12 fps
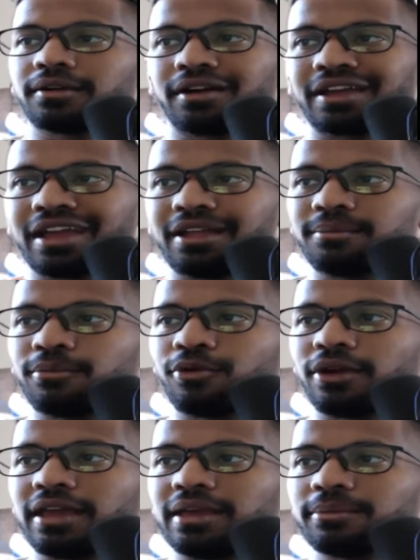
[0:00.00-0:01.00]
Again,
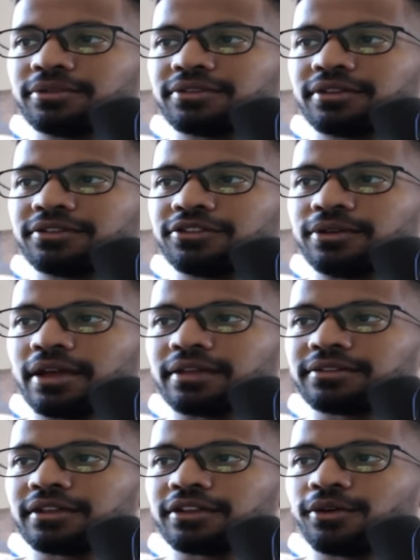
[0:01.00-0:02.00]
more aim assist you guys can